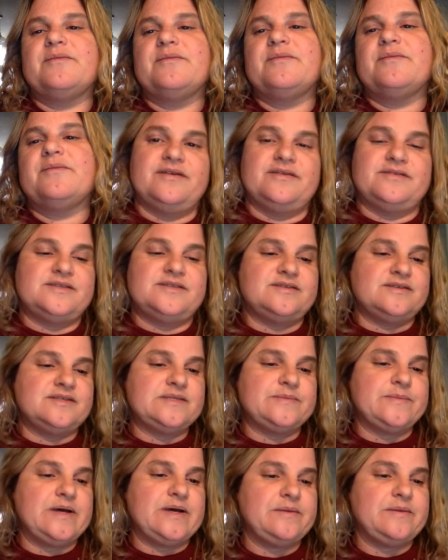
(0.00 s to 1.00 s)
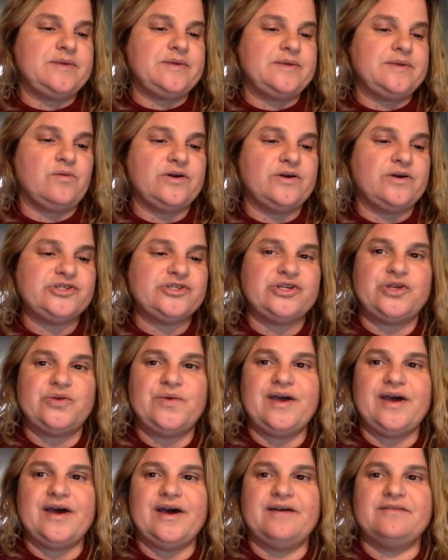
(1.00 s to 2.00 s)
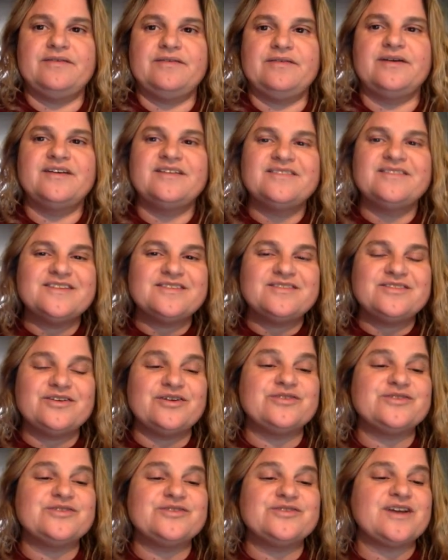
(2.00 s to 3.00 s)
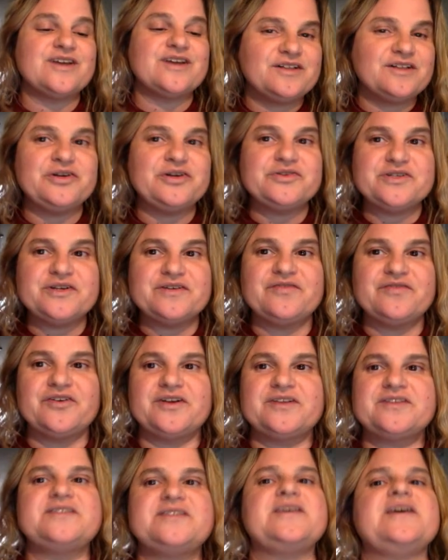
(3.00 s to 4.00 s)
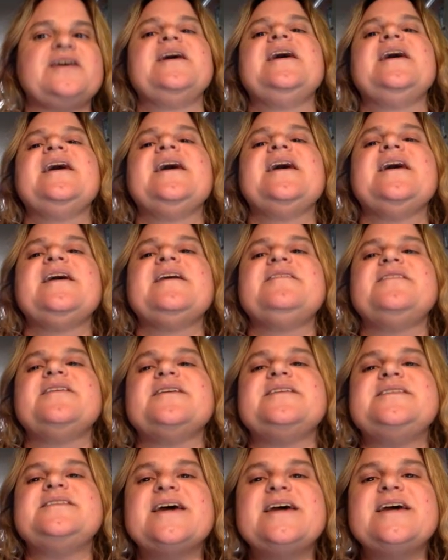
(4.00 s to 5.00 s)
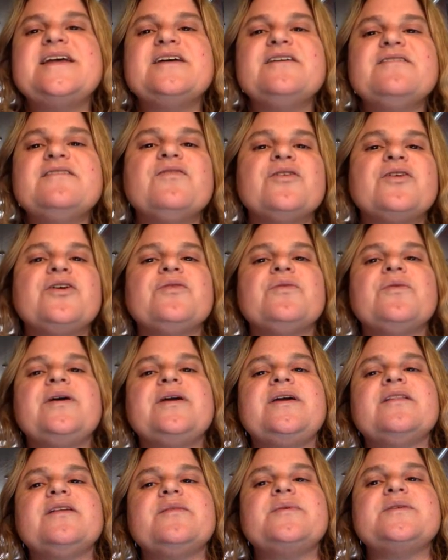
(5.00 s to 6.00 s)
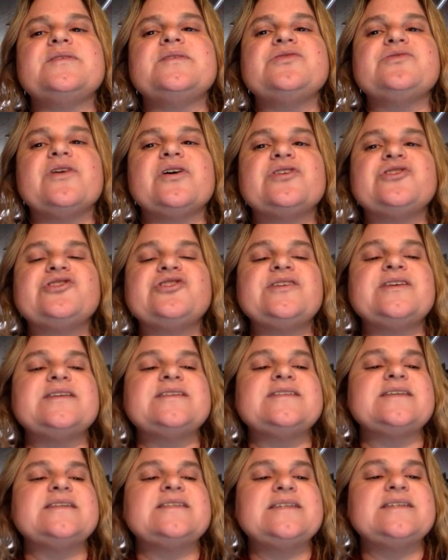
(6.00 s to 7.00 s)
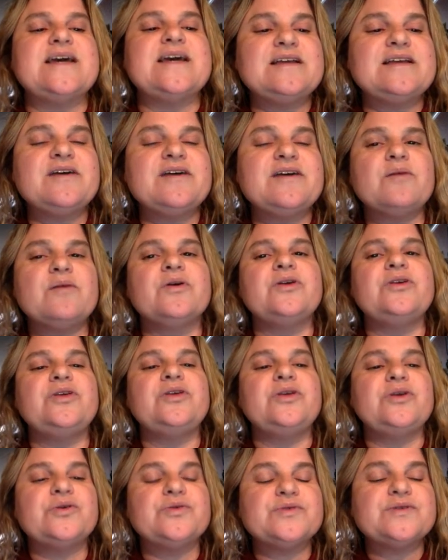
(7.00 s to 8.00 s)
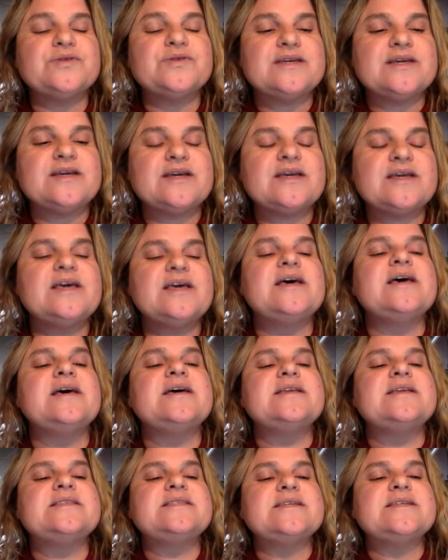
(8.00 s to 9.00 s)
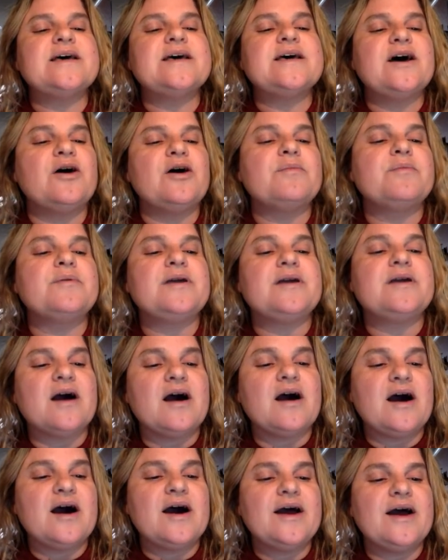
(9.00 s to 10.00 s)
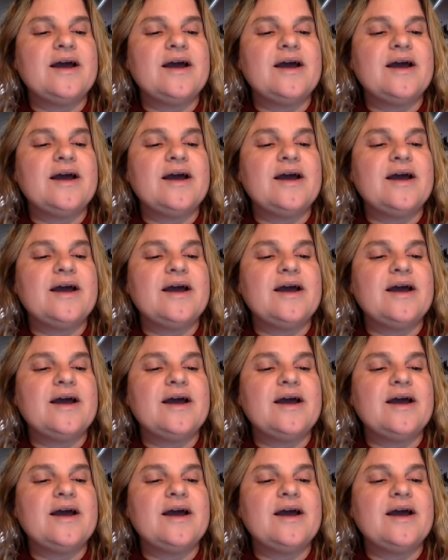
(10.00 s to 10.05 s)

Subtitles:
This might be a question you have. There's a clear difference. The data for curriculum instruction is the data that we're using to help guide